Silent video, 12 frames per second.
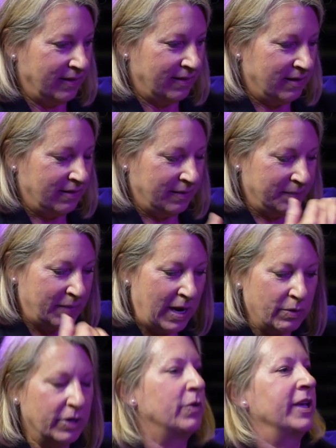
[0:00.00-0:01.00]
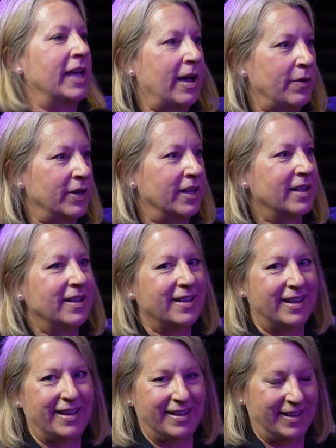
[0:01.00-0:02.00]
the power going out
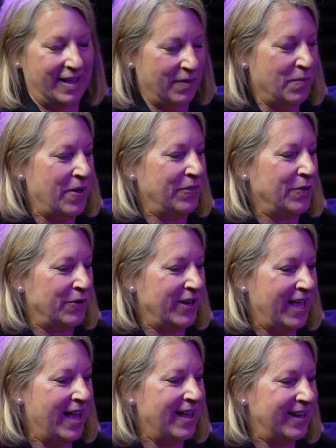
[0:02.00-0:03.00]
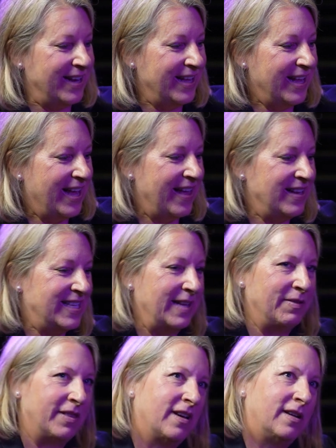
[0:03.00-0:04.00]
at 1/3 ahead. And
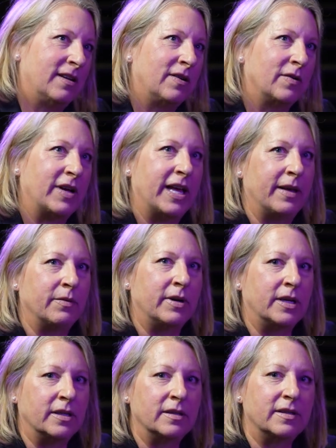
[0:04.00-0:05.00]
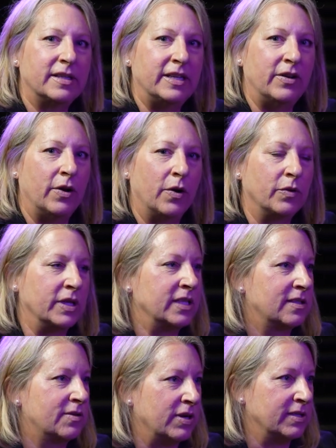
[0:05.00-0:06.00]
David thought, okay, well,
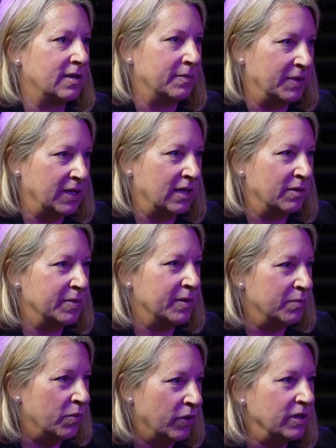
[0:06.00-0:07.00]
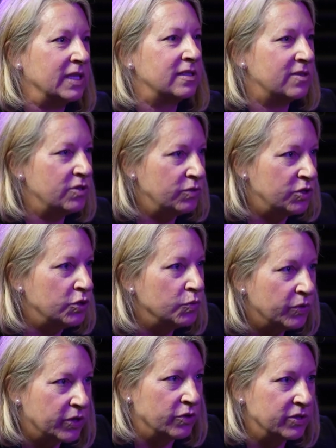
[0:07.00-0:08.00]
let's stress them a little bit more. Let's do
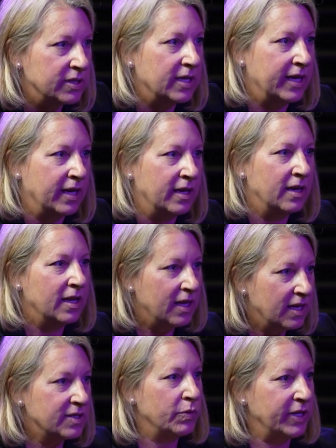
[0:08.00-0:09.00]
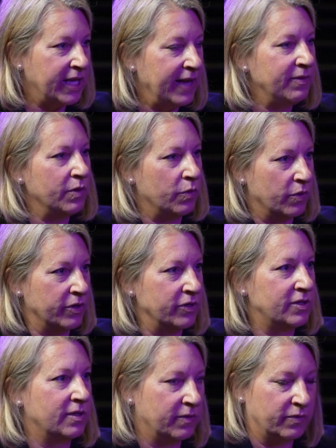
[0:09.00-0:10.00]
2/3 ahead. So he gave the order
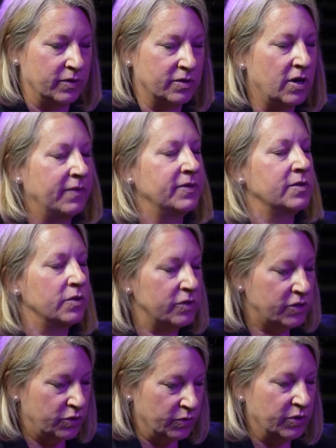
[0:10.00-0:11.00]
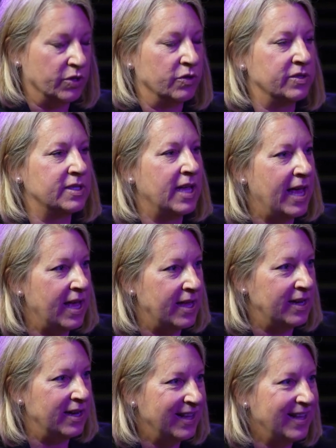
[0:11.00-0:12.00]
to the first officer, 2/3
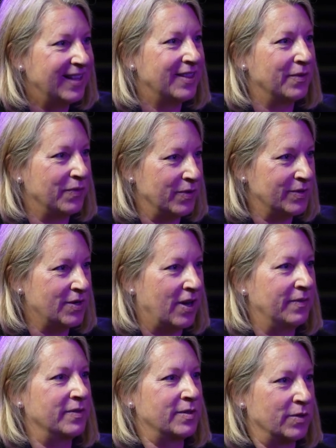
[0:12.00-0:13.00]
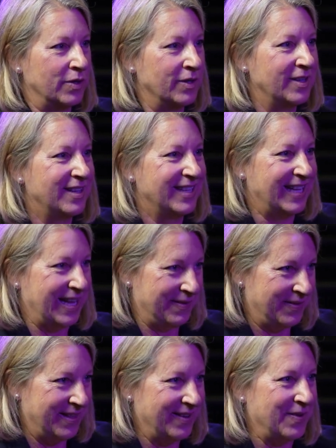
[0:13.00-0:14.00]
ahead. The first officer
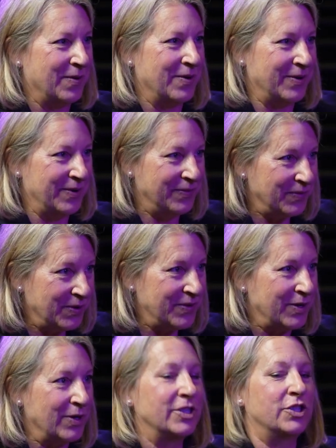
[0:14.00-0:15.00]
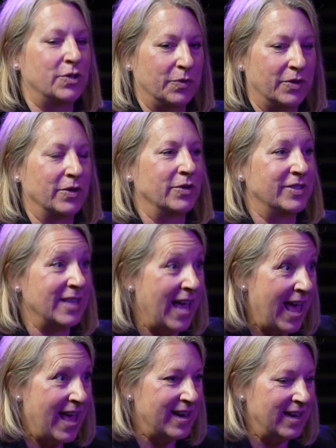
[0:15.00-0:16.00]
gave the order further, 2/3
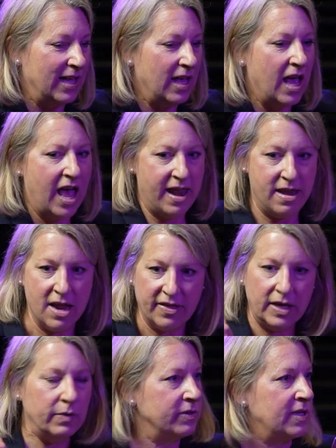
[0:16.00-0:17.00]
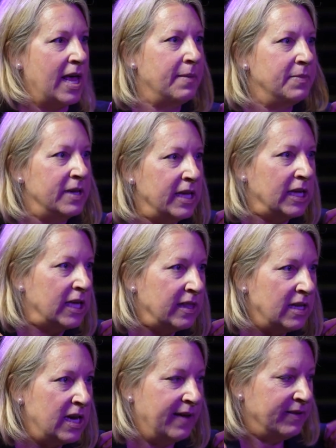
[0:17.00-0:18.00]
ahead. And nothing was happening. And
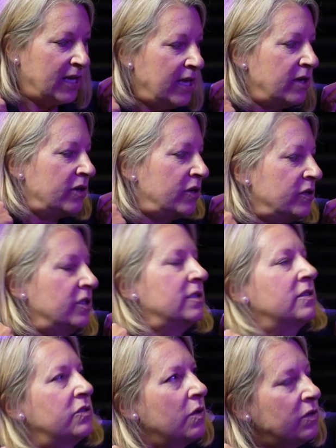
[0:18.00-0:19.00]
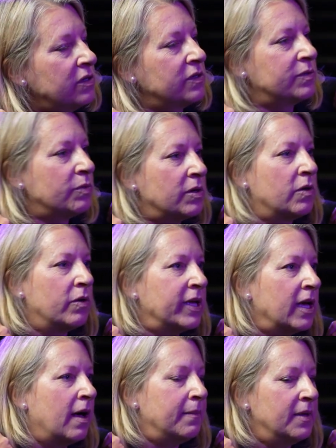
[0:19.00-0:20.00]
the navigator's, his shoulders were
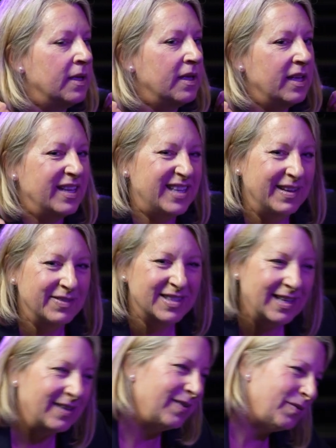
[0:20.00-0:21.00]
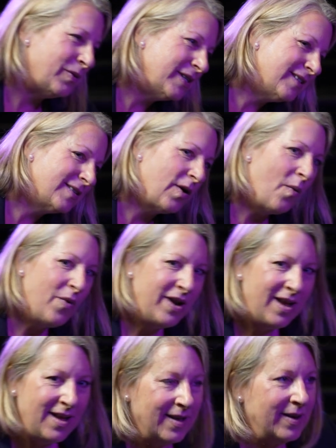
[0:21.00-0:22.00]
going up. David's like, what's going
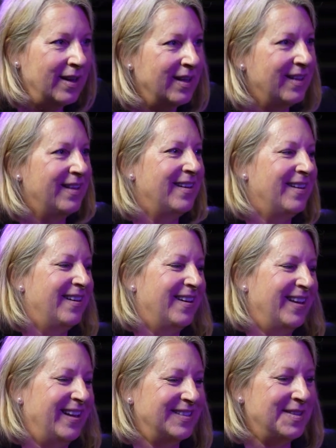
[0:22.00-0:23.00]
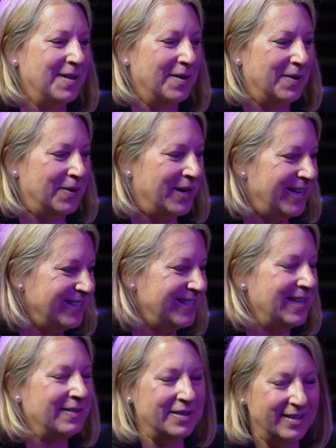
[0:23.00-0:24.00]
on? And so
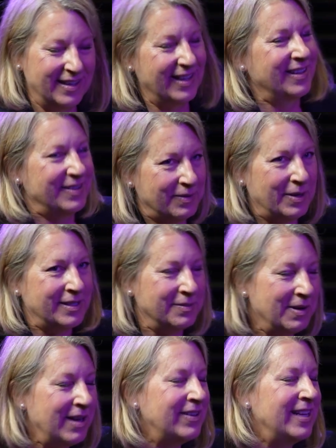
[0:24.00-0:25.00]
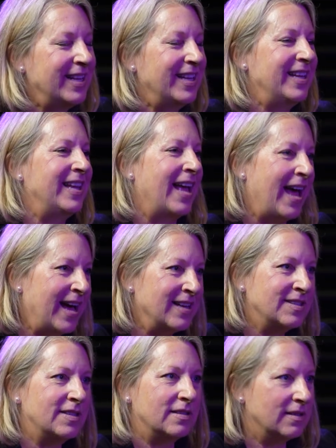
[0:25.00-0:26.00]
David walked around. He
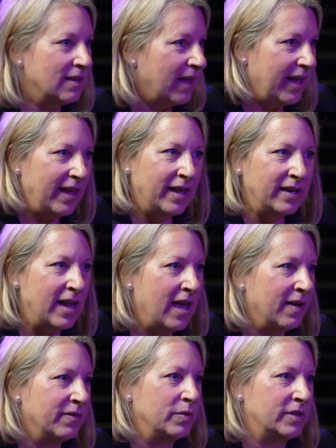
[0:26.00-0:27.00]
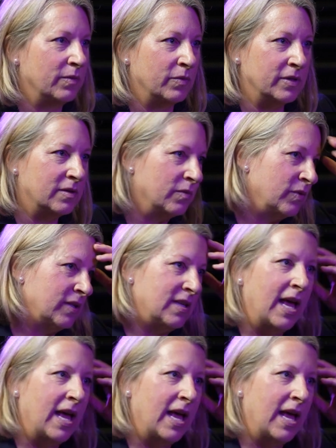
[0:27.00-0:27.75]
asked, hey, Nav, what's